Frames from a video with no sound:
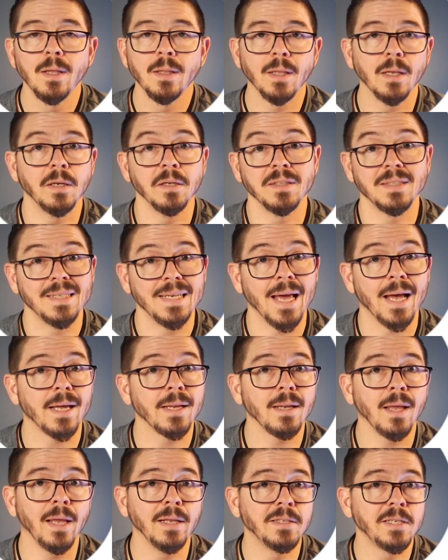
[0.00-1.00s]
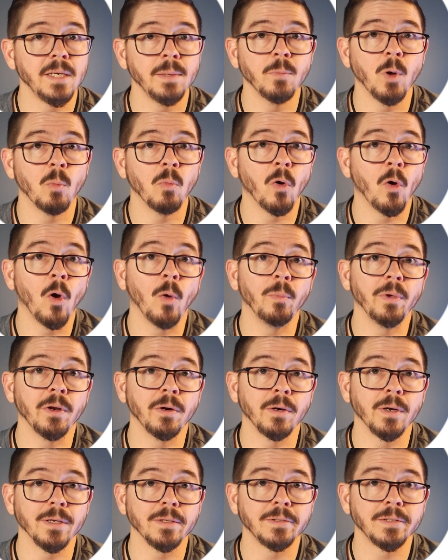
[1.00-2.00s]
that is not a T-Mobile Home
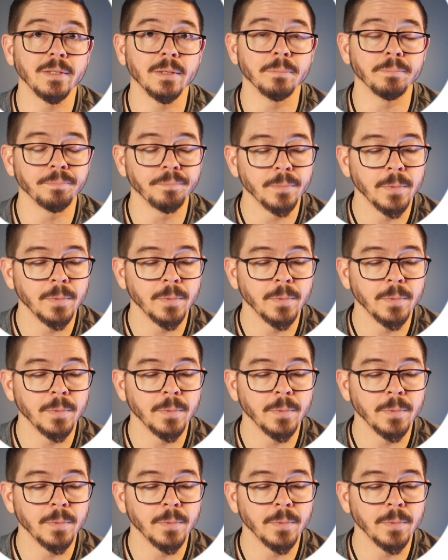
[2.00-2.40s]
Internet SIM.